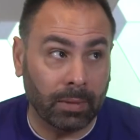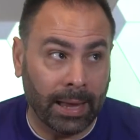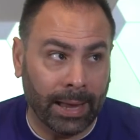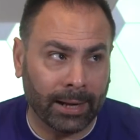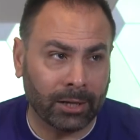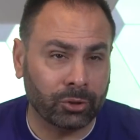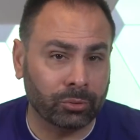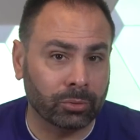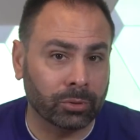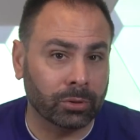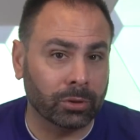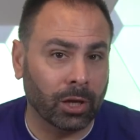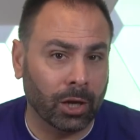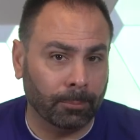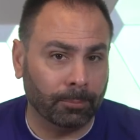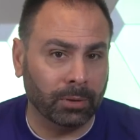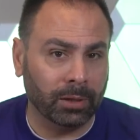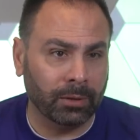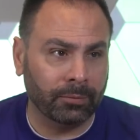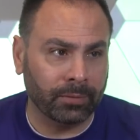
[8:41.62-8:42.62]
actual
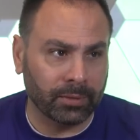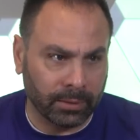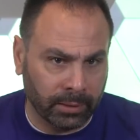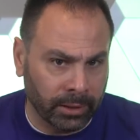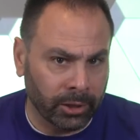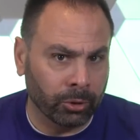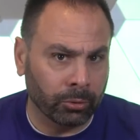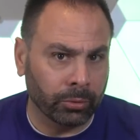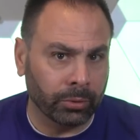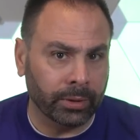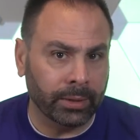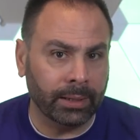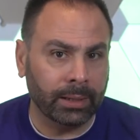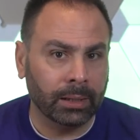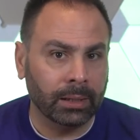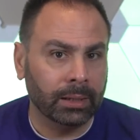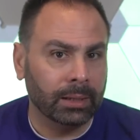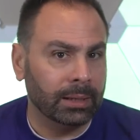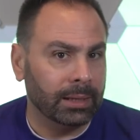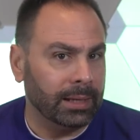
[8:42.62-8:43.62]
uplift, literally,
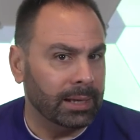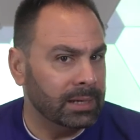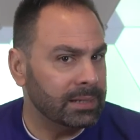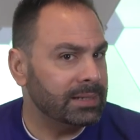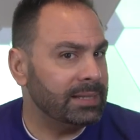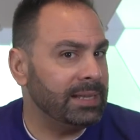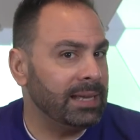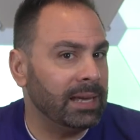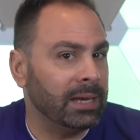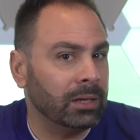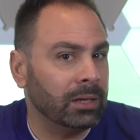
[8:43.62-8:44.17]
is the